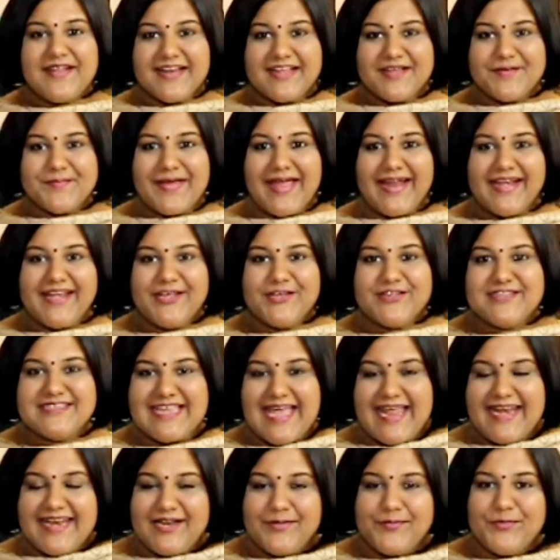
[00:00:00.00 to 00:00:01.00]
welcome back to your
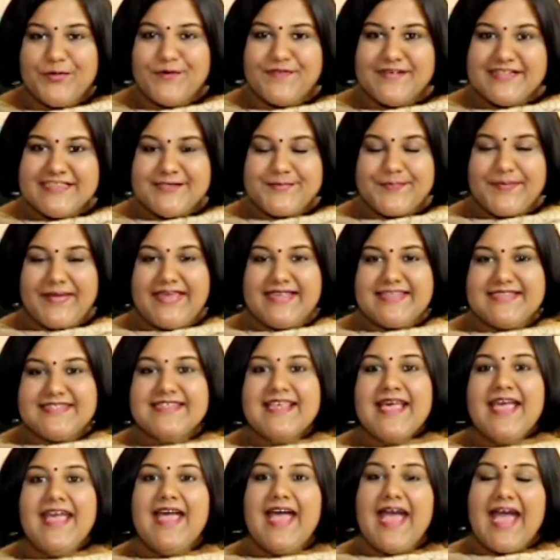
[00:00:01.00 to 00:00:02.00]
channel
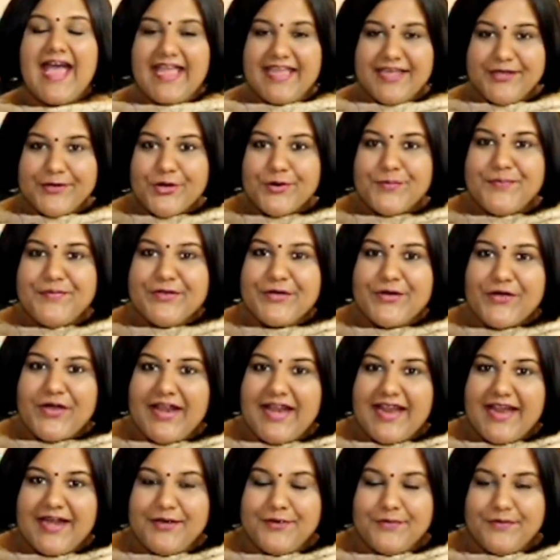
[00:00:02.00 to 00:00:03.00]
Bowerspace. I hope you
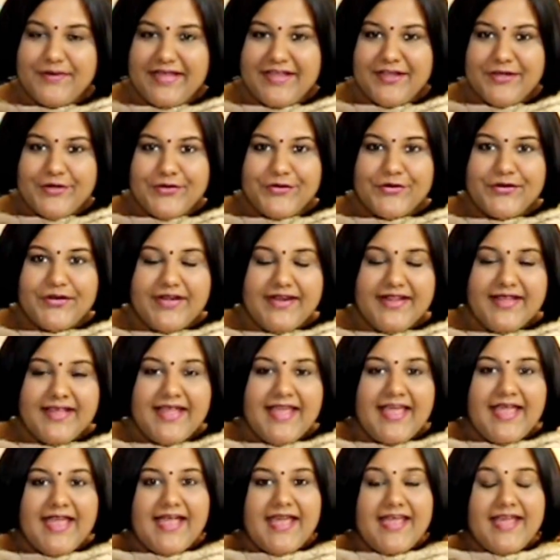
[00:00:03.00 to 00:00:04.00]
all are doing good.
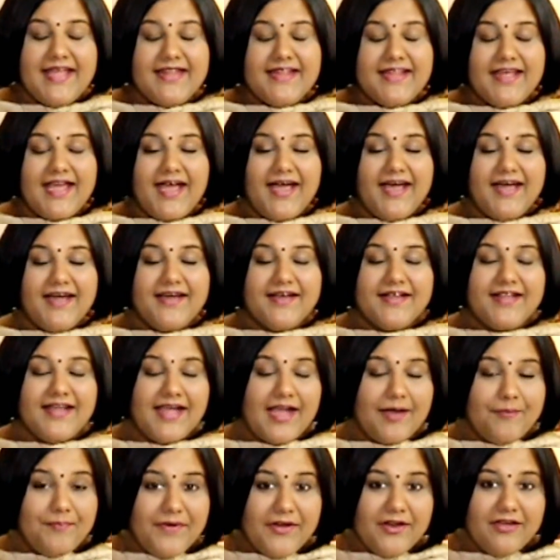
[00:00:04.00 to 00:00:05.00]
A
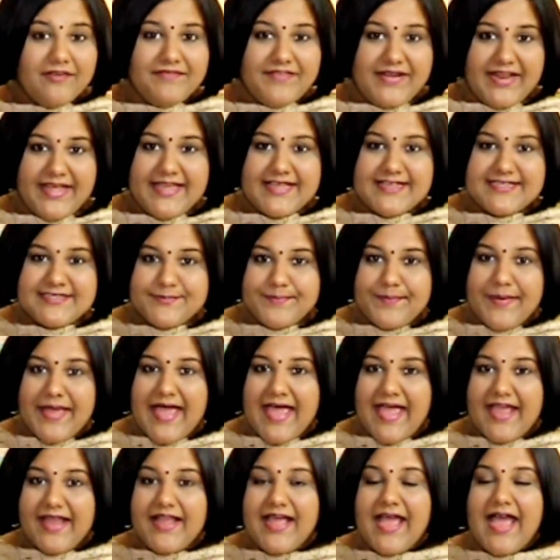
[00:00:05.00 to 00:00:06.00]
couple of days
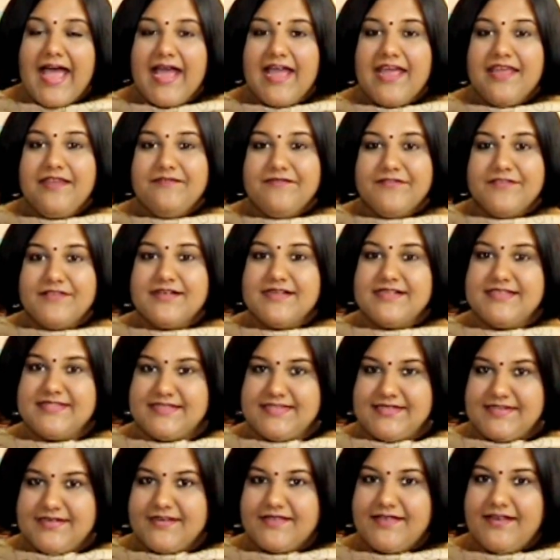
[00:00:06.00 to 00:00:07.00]
back I
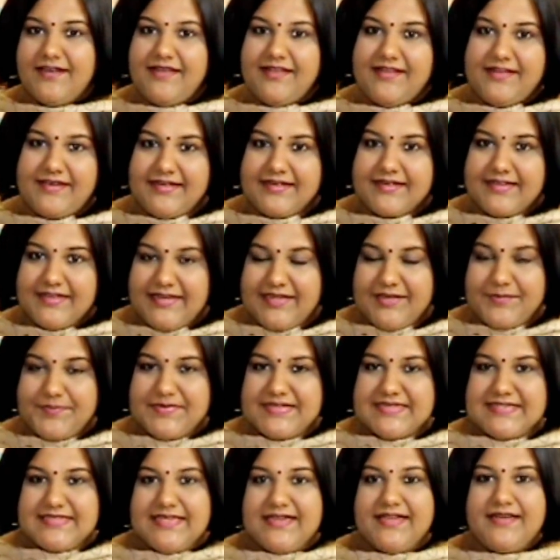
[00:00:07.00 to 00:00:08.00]
was really
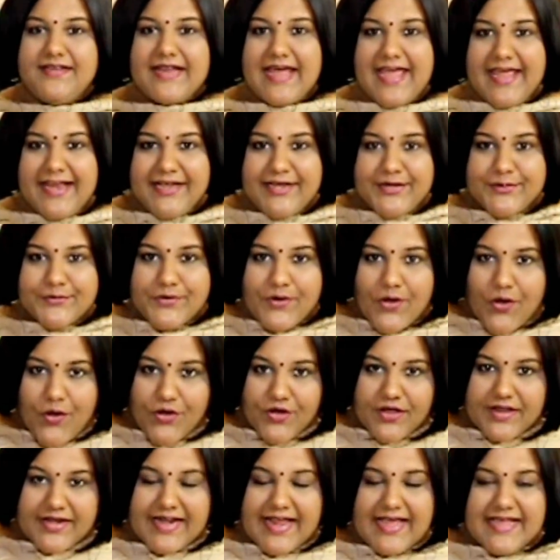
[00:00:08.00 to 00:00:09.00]
busy trying to
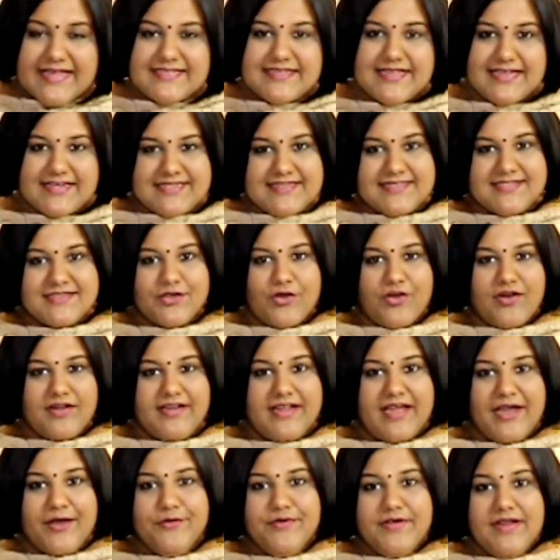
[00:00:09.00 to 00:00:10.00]
organize and sort
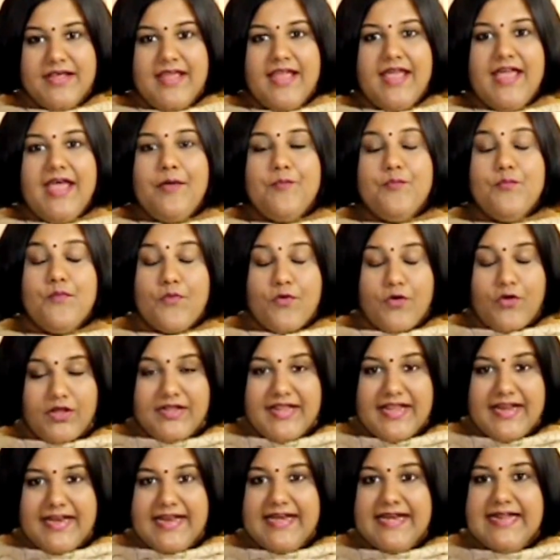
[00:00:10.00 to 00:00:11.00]
out, more
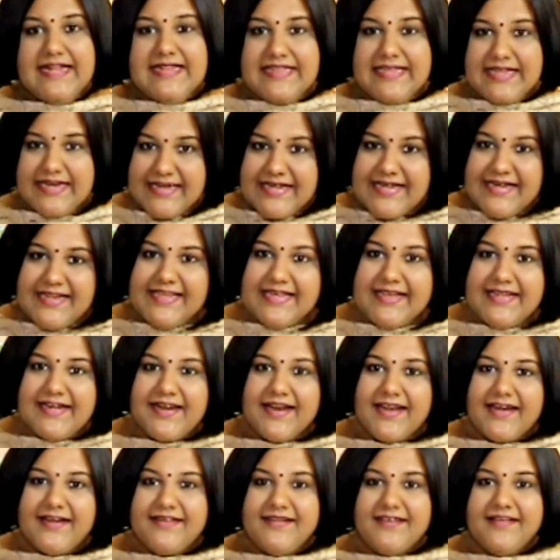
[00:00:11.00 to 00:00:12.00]
than anything,
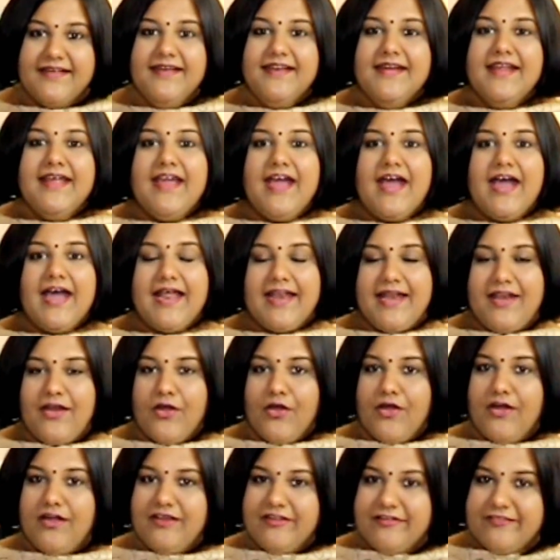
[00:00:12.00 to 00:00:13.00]
declutter a
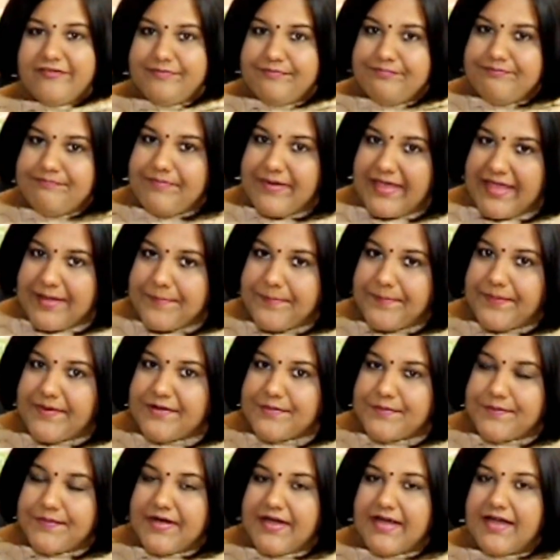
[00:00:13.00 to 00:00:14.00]
lot of
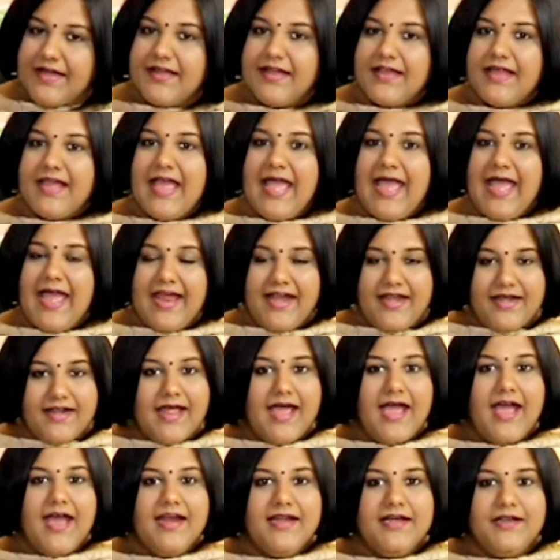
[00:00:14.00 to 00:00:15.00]
paperwork and
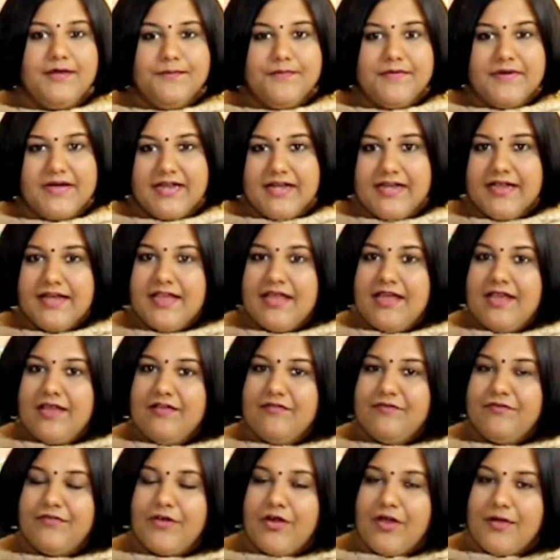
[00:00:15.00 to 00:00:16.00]
artwork
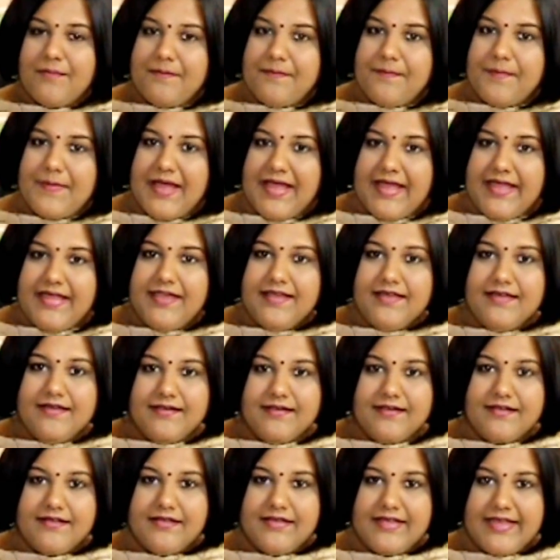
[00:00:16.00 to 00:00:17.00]
from my
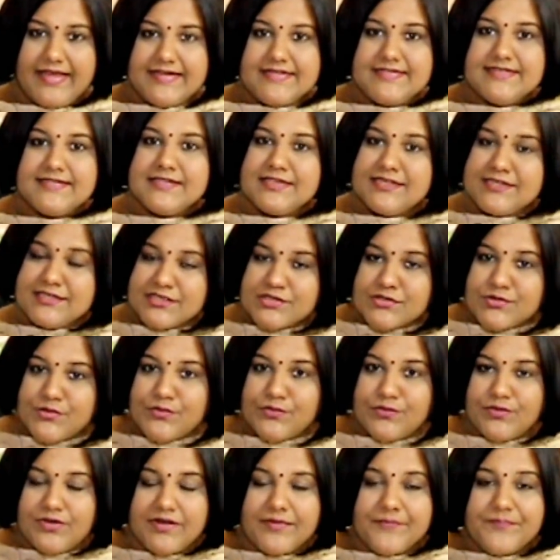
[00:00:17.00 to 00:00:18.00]
kids'
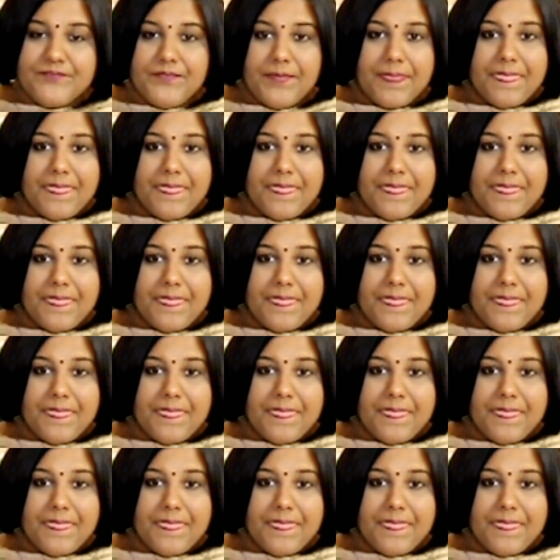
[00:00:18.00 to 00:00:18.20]
school.